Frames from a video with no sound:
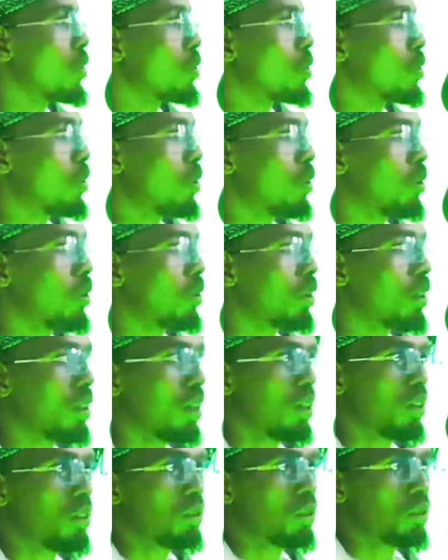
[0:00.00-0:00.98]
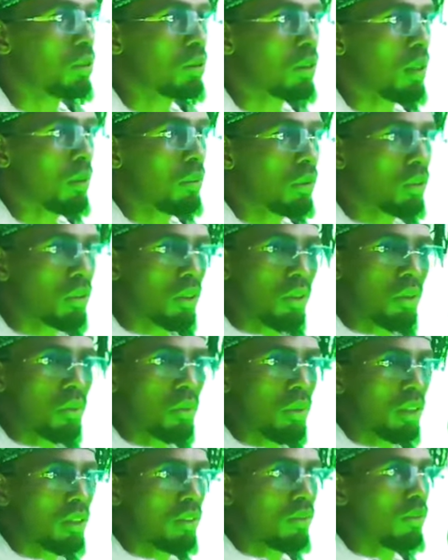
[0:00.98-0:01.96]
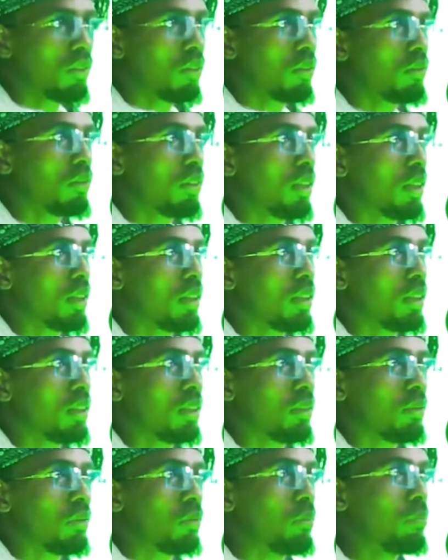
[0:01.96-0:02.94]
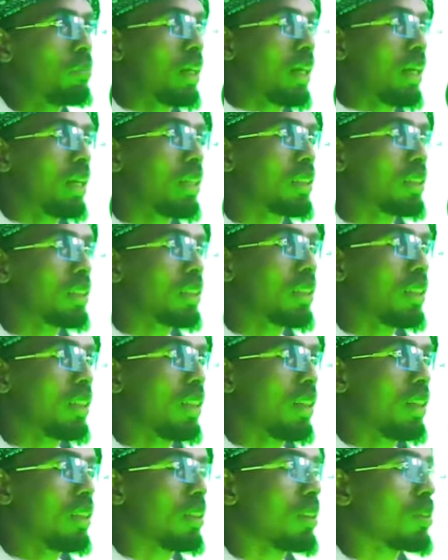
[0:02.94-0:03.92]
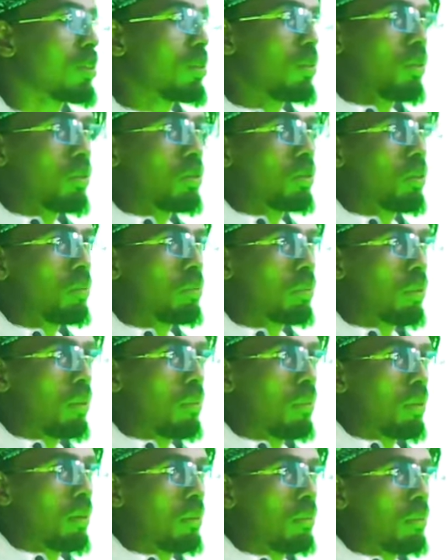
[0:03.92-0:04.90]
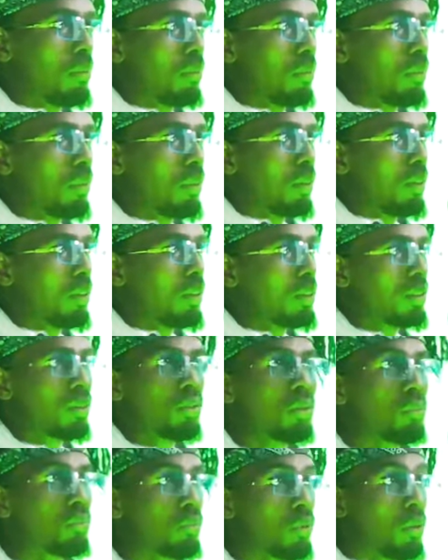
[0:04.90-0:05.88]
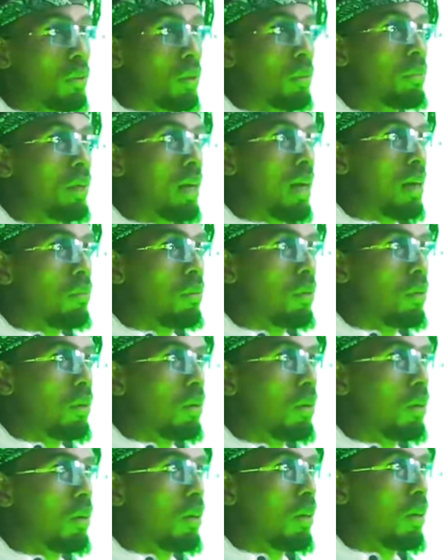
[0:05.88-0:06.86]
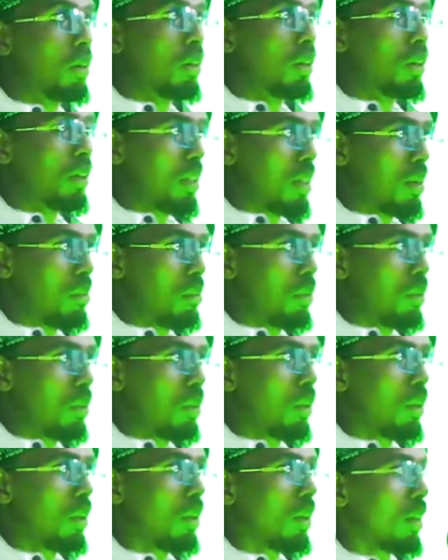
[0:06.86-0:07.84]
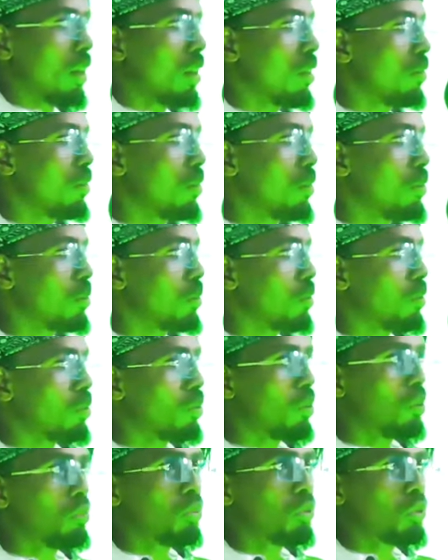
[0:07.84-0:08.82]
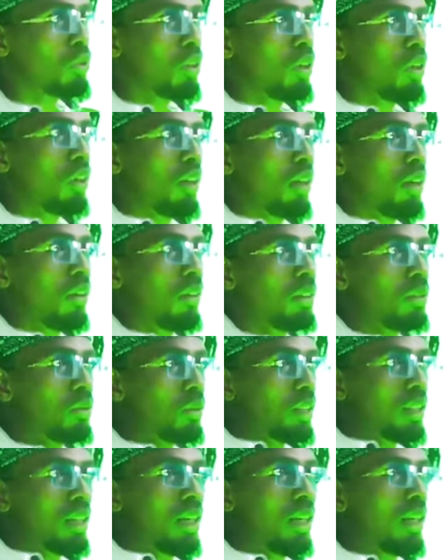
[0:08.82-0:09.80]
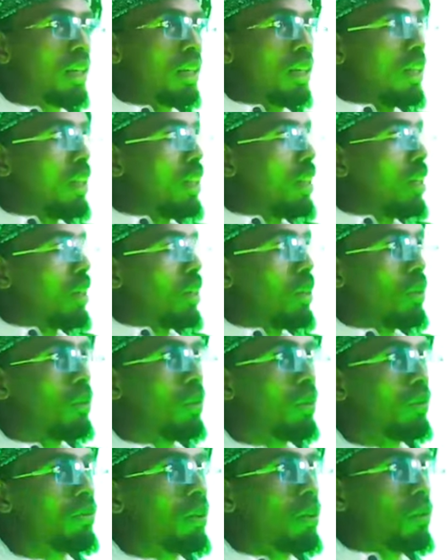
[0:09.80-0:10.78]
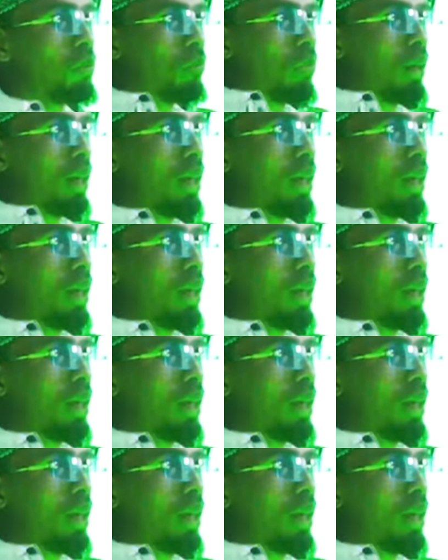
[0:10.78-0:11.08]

talk what involve umphakathi, then it's not your problem. So we problem yabo. Yabo. Even no mujola, once wakala wafaka